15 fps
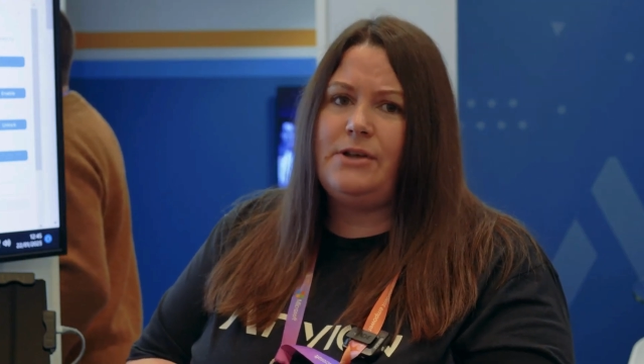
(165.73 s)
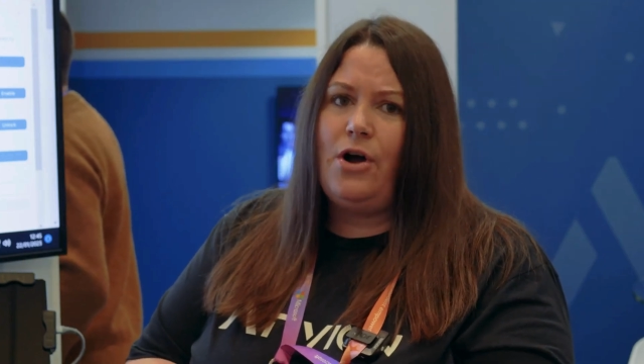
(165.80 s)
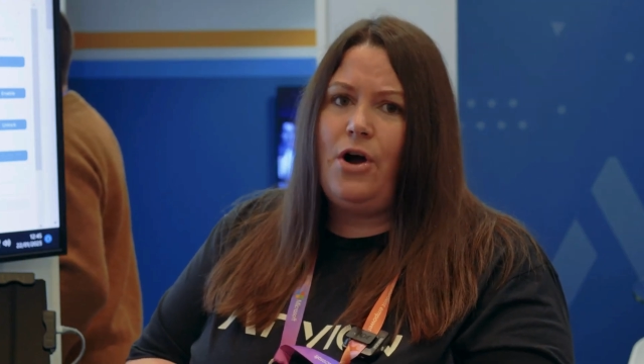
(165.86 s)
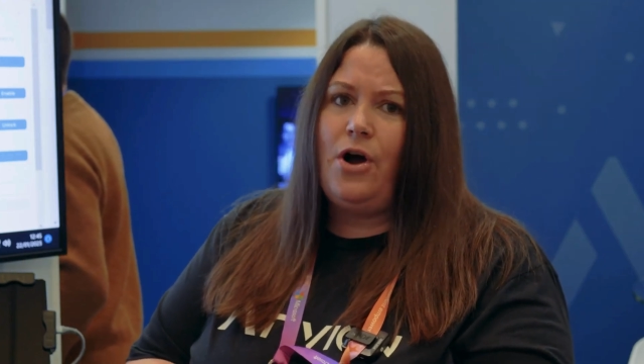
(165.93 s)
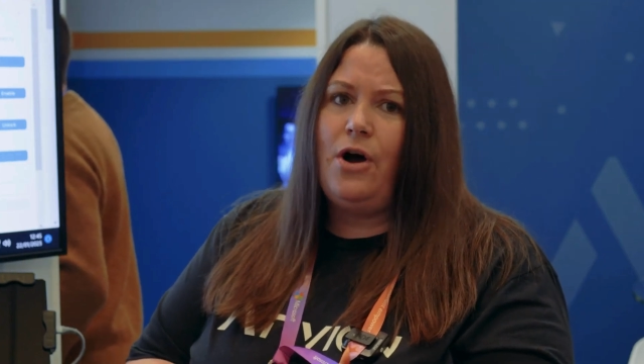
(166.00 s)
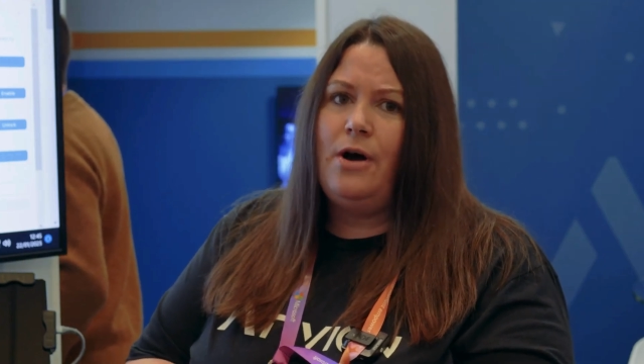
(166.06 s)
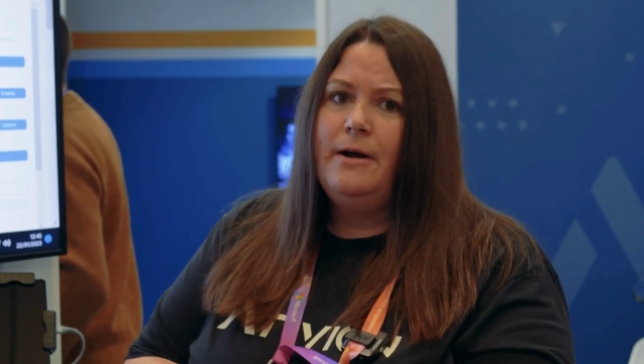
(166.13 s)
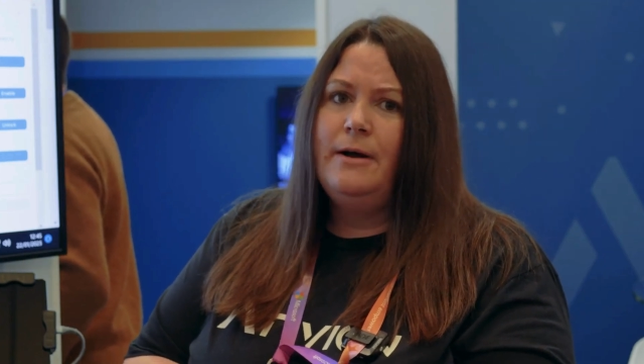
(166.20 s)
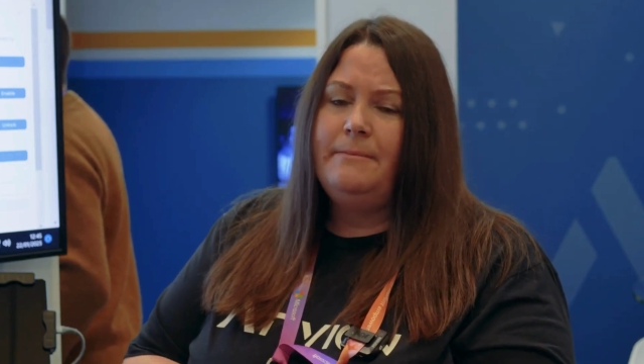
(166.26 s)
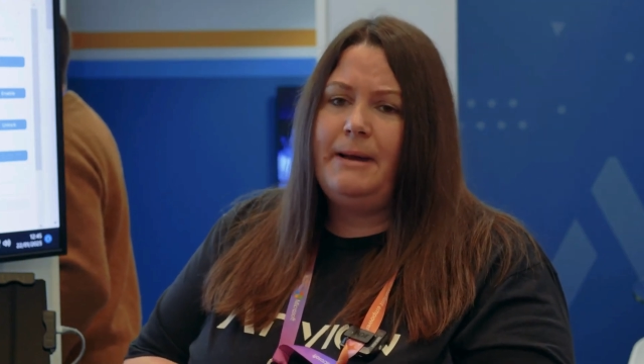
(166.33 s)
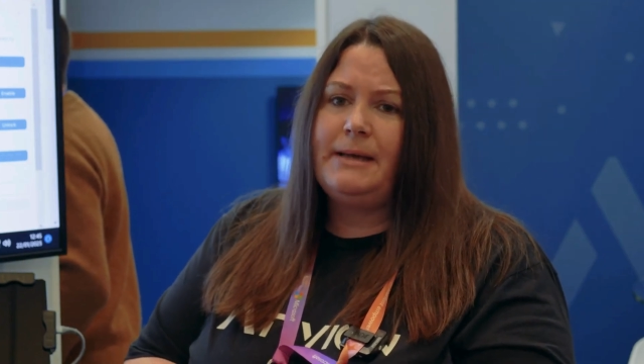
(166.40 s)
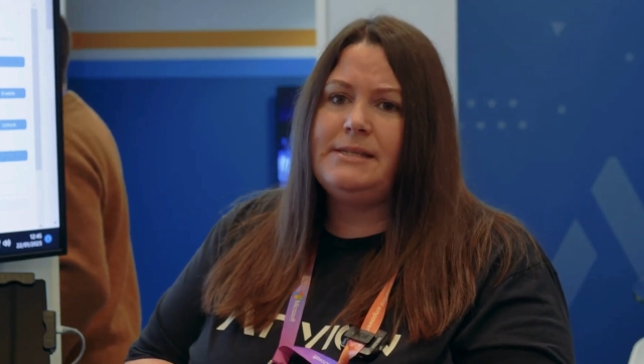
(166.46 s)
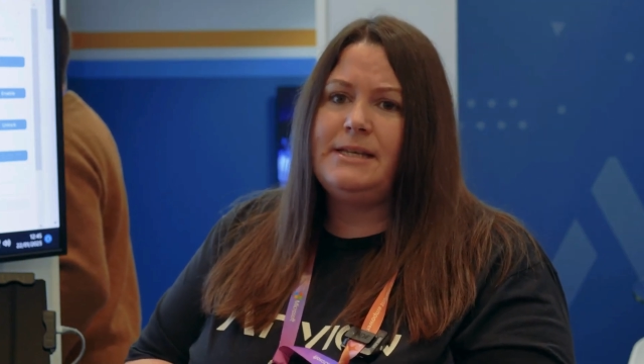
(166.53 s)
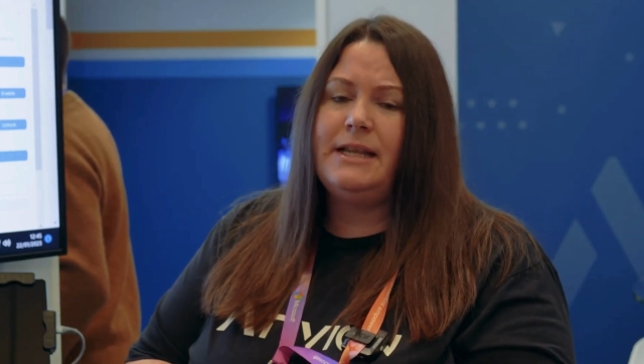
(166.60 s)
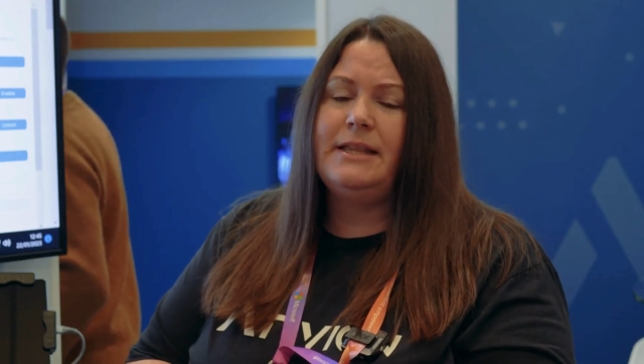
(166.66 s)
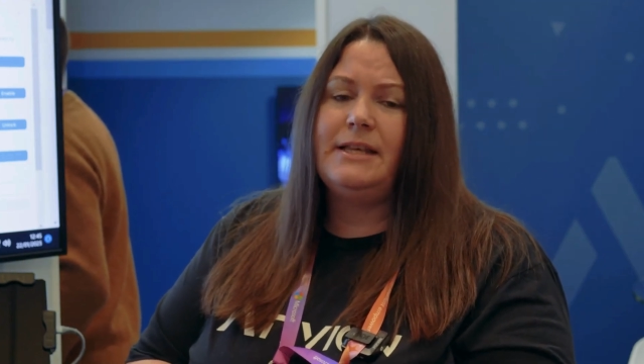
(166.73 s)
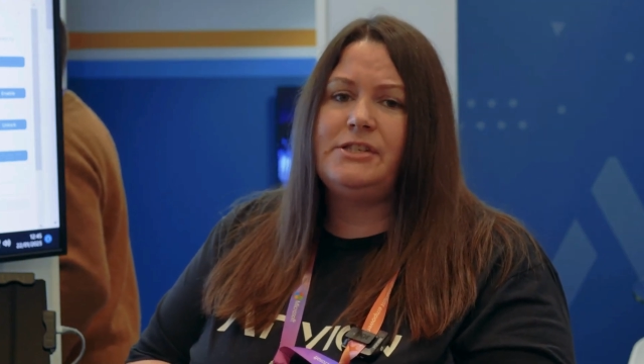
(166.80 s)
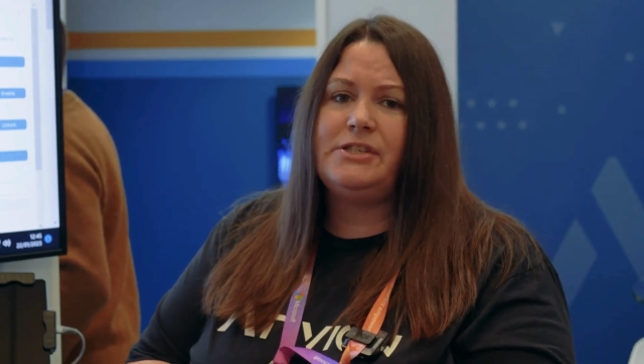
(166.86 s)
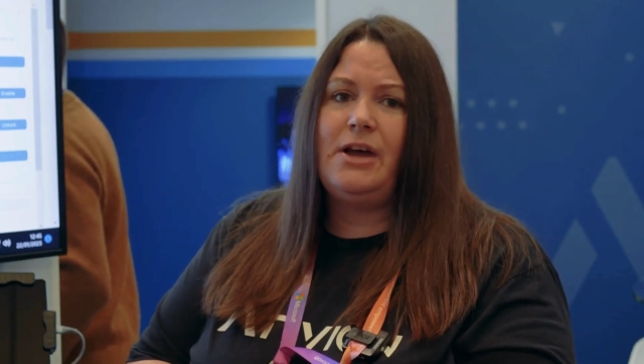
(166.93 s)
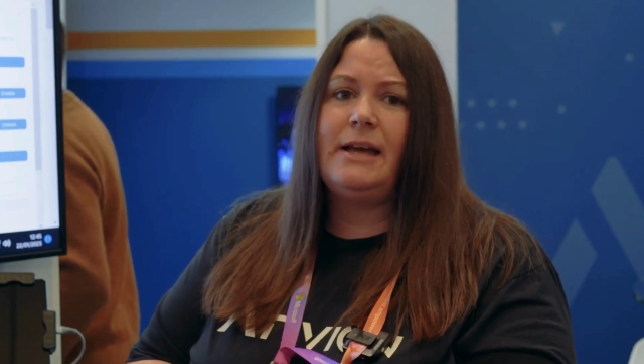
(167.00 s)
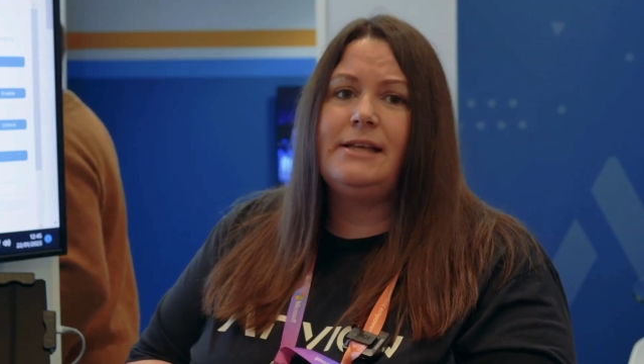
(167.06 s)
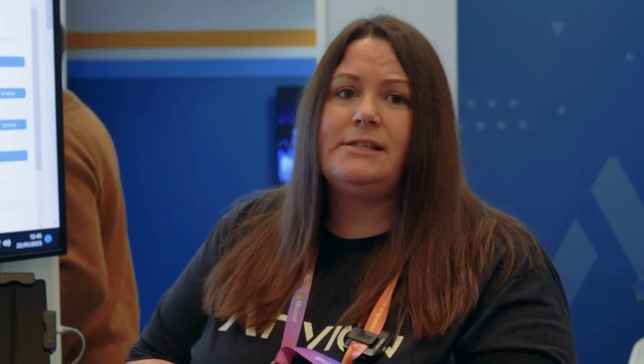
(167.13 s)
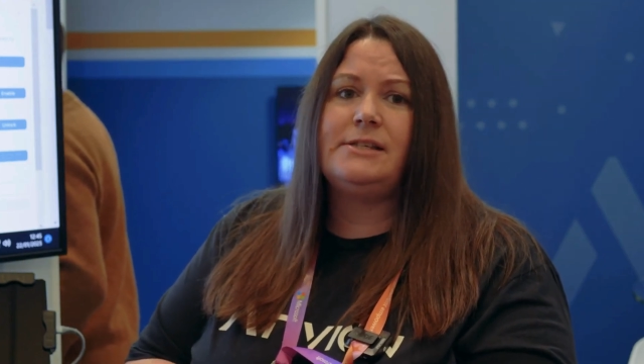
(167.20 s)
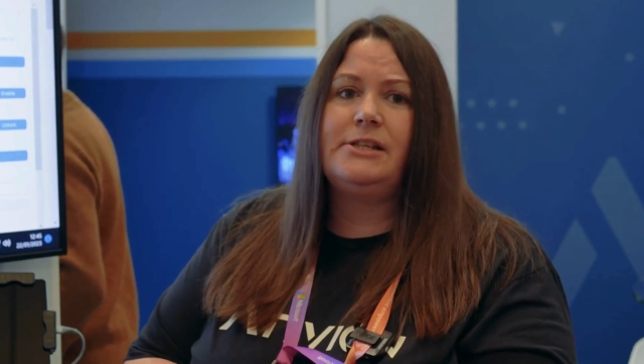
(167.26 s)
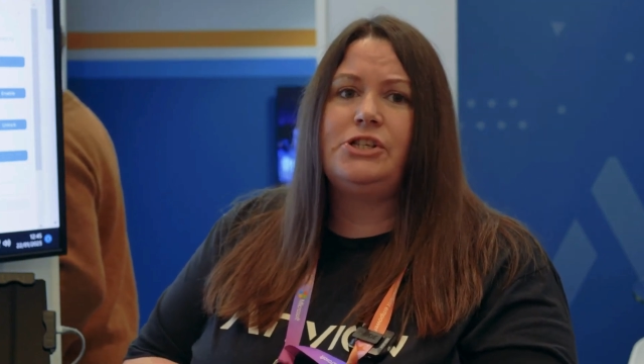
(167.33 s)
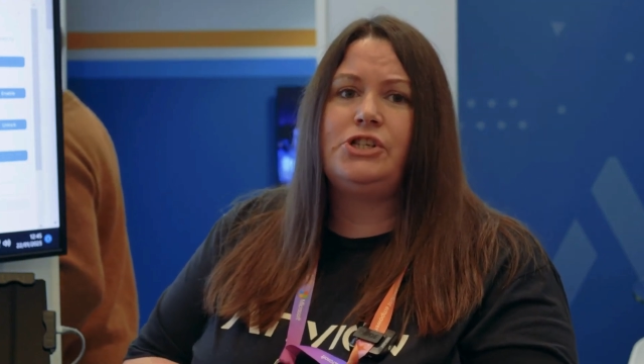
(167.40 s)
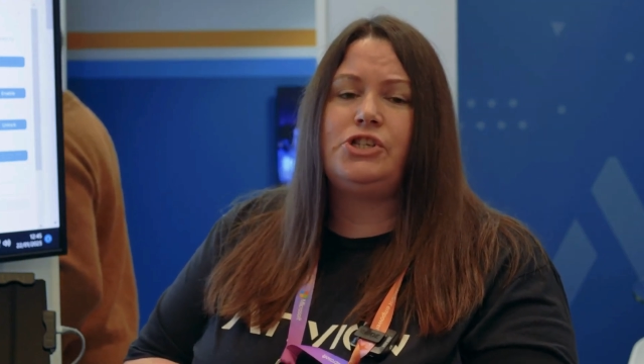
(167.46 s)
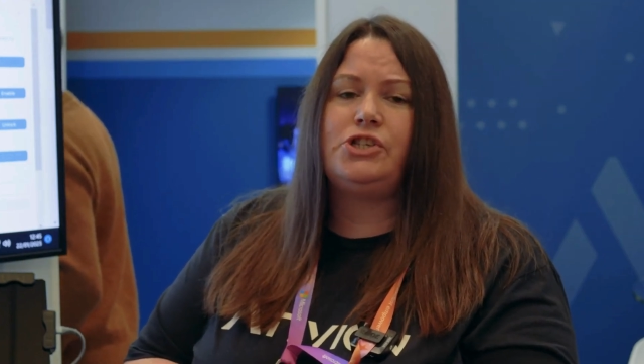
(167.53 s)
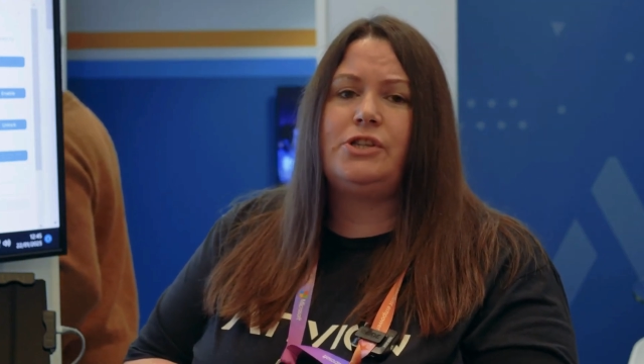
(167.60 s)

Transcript: are basically the sites that